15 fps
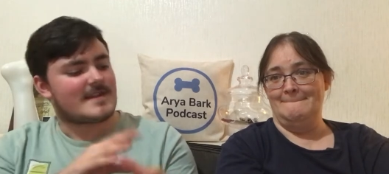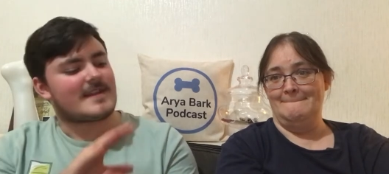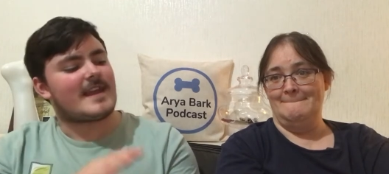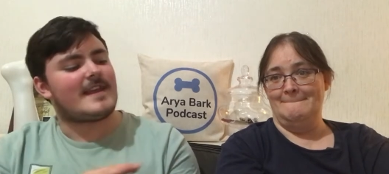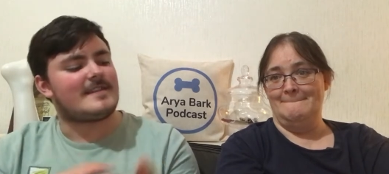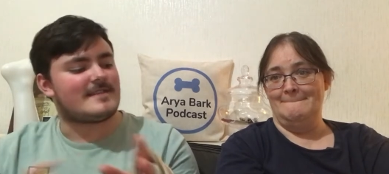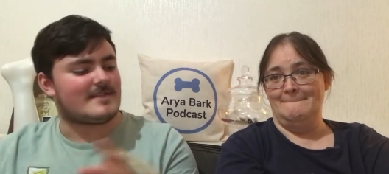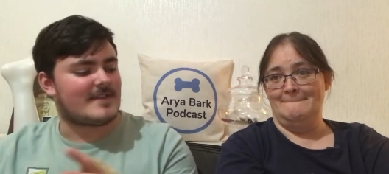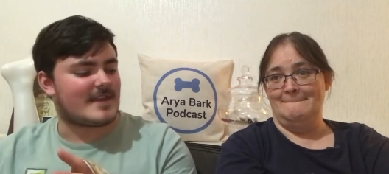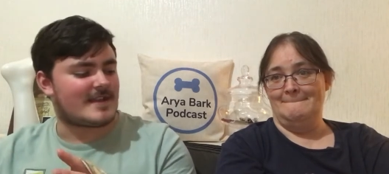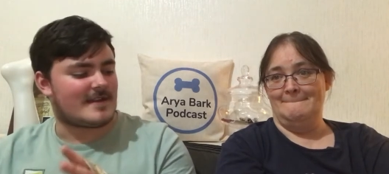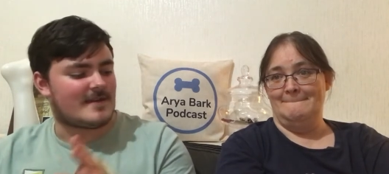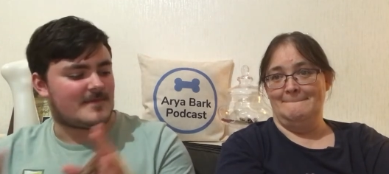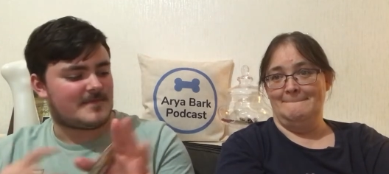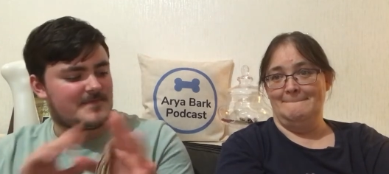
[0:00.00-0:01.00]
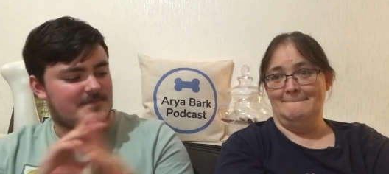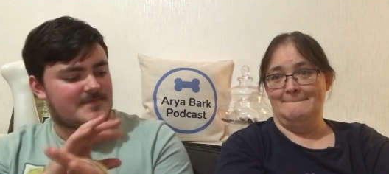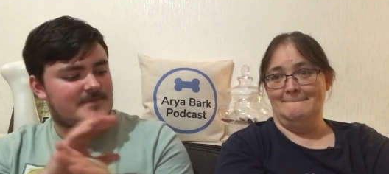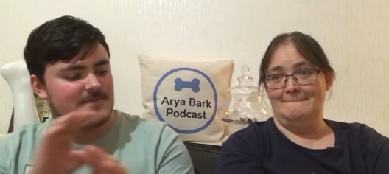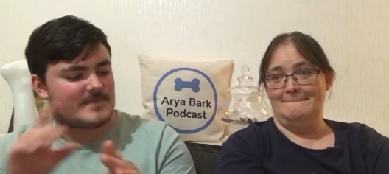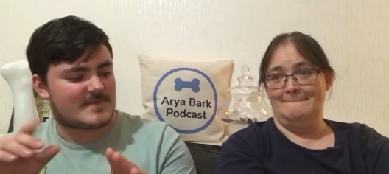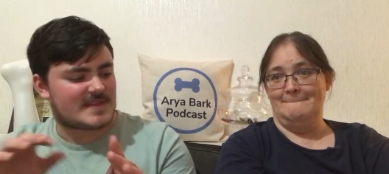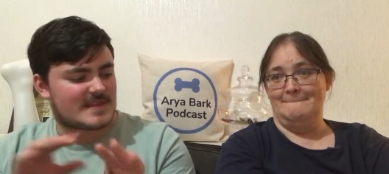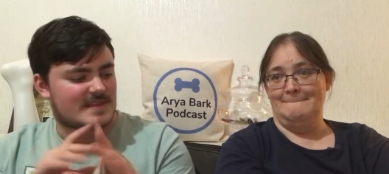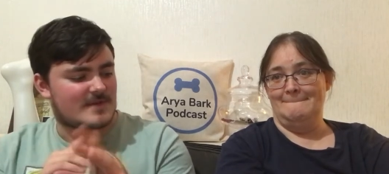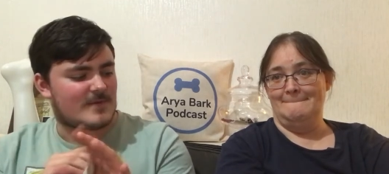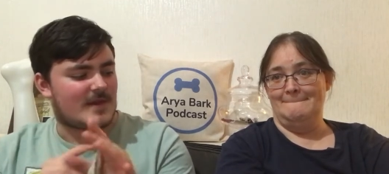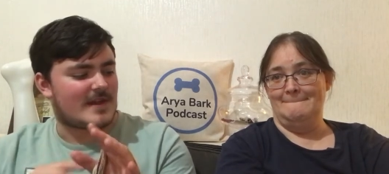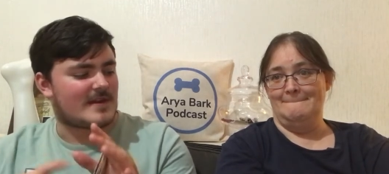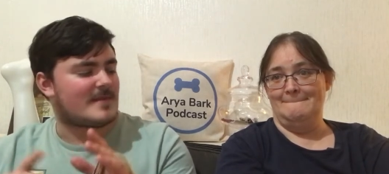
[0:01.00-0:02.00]
Speaker 1: kind of like a
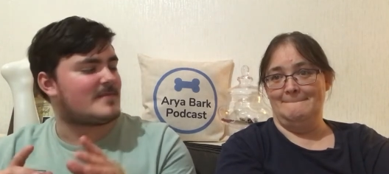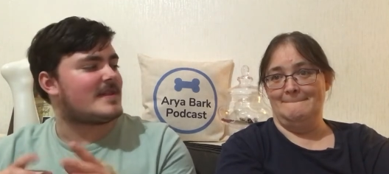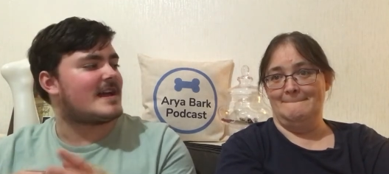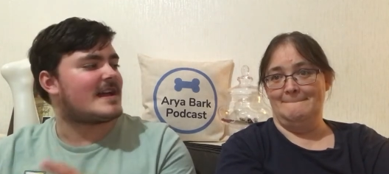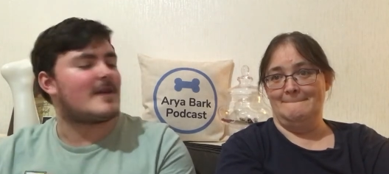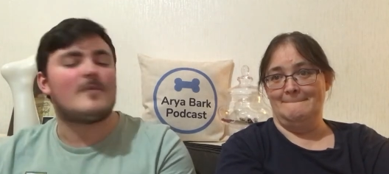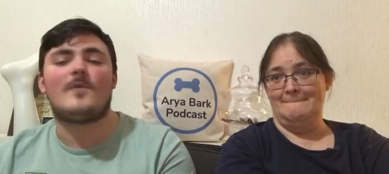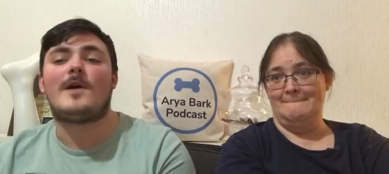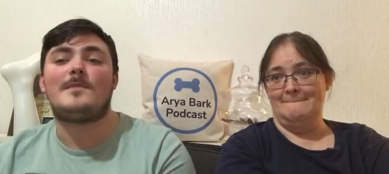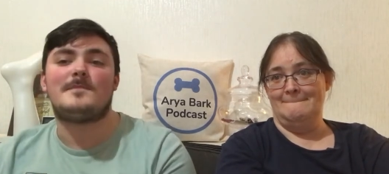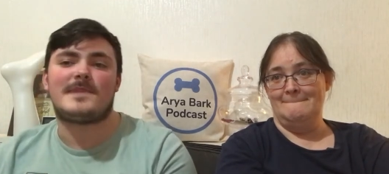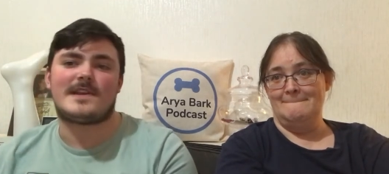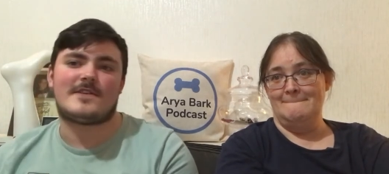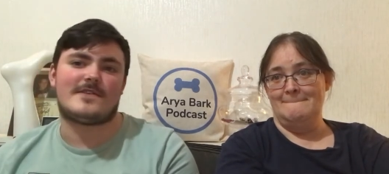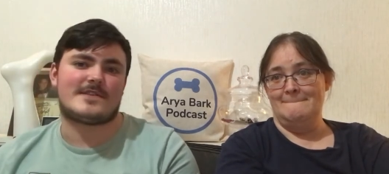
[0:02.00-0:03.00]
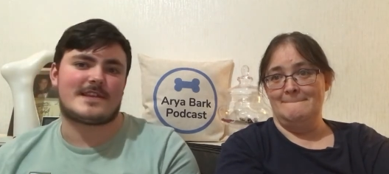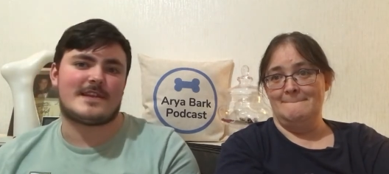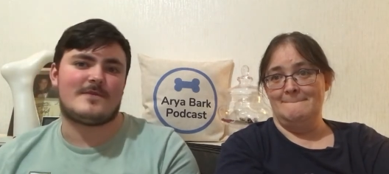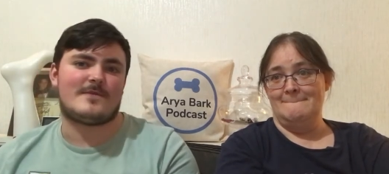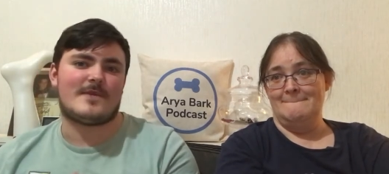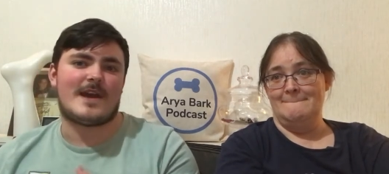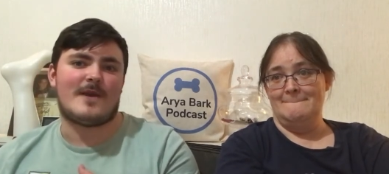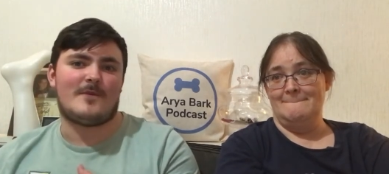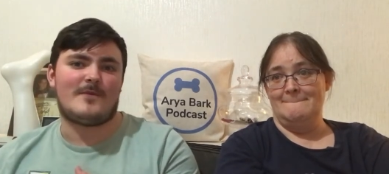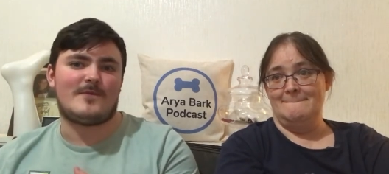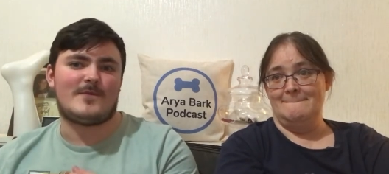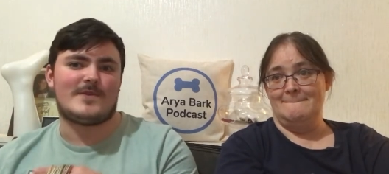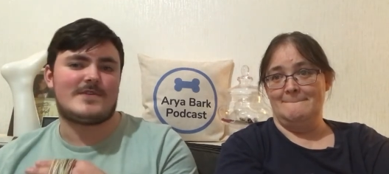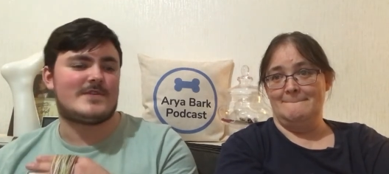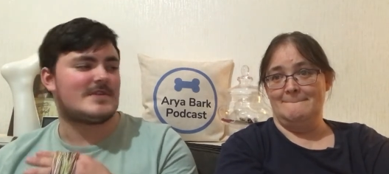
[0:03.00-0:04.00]
squarey blanket one because it, it
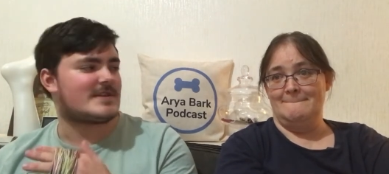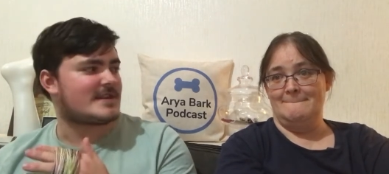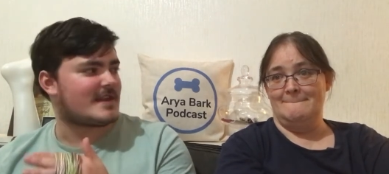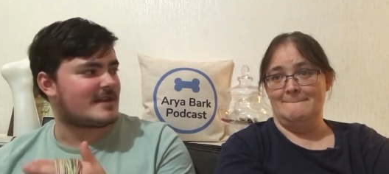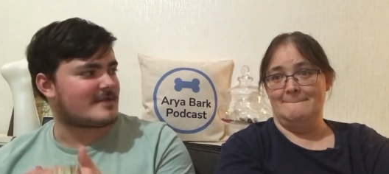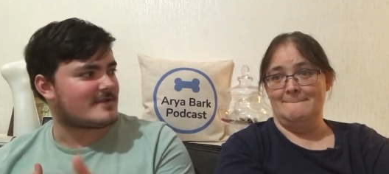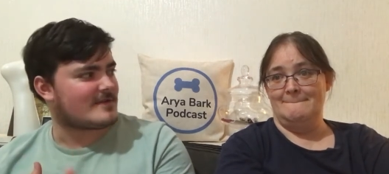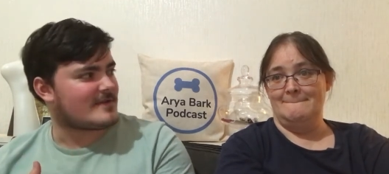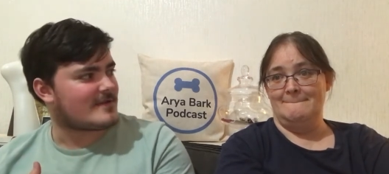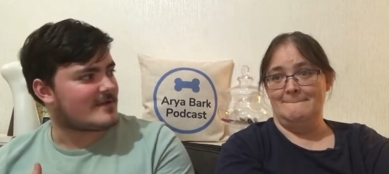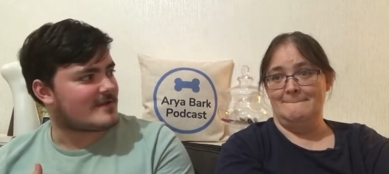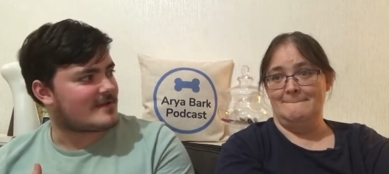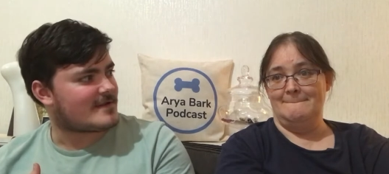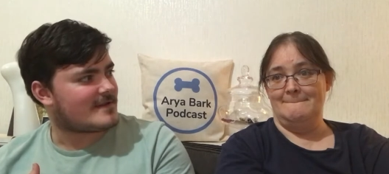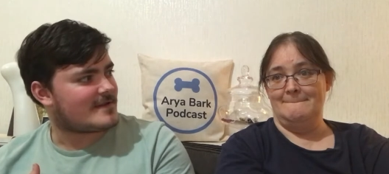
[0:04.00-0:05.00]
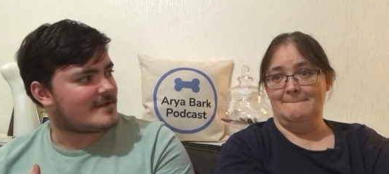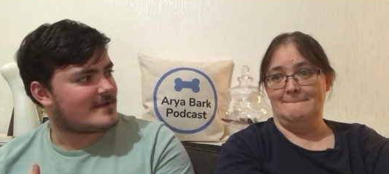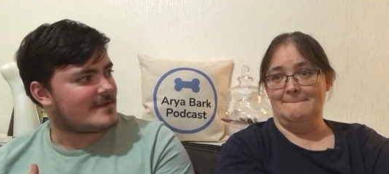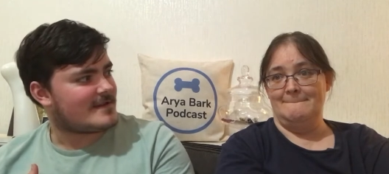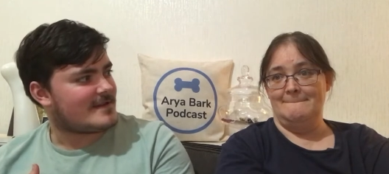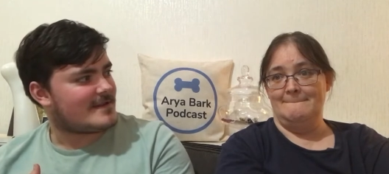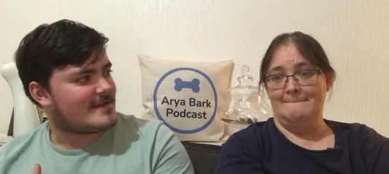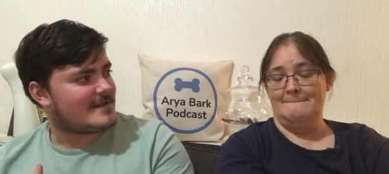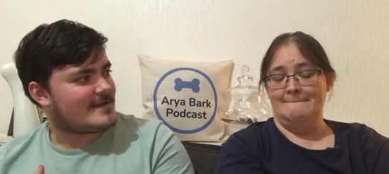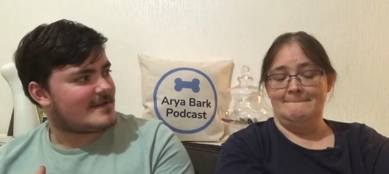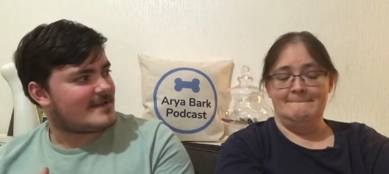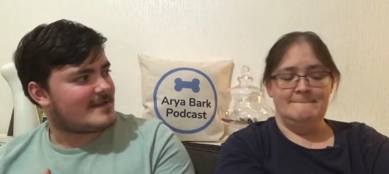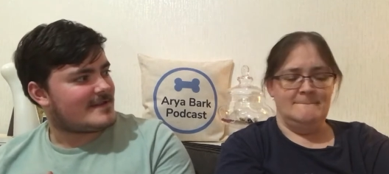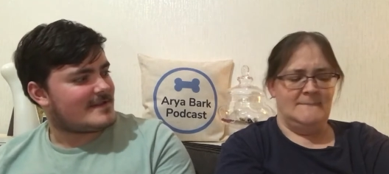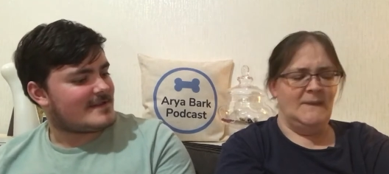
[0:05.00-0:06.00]
would just take too long.
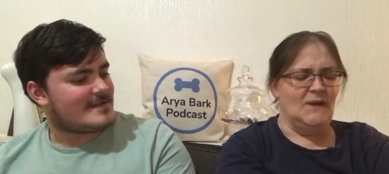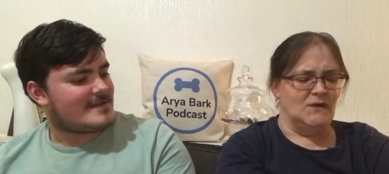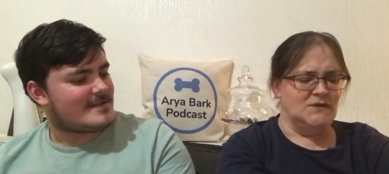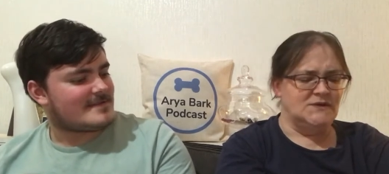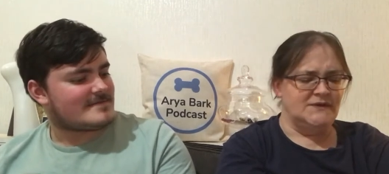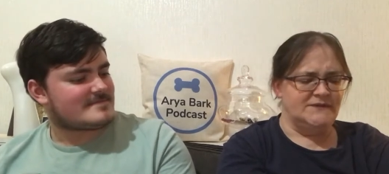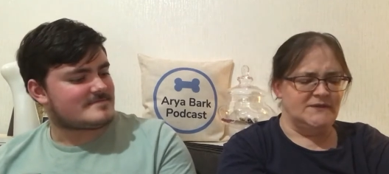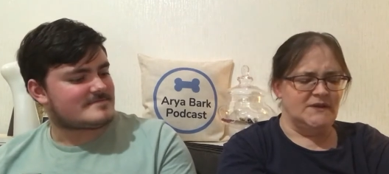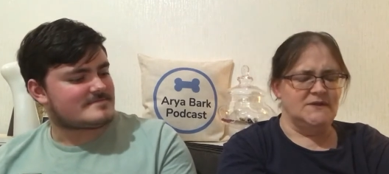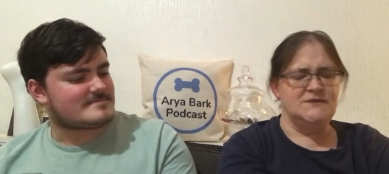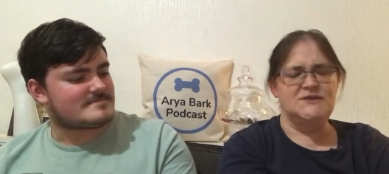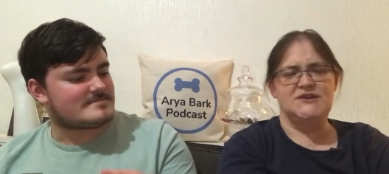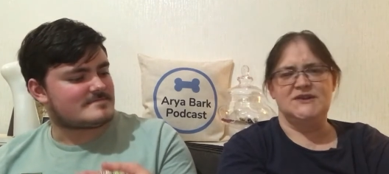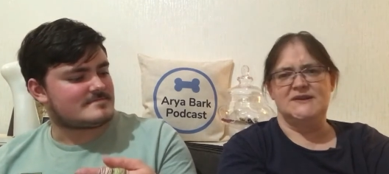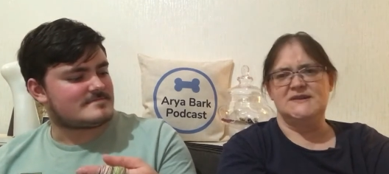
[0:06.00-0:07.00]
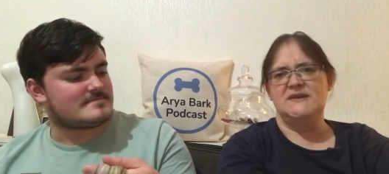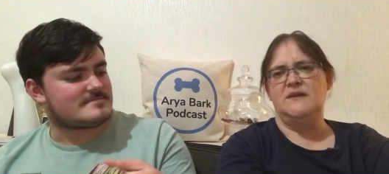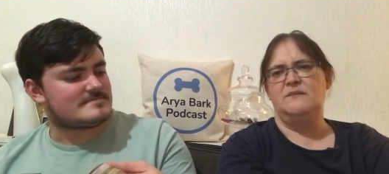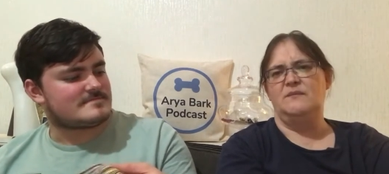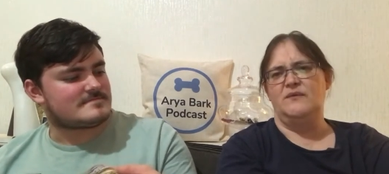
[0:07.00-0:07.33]
Speaker 2: No, because you've done gymnasium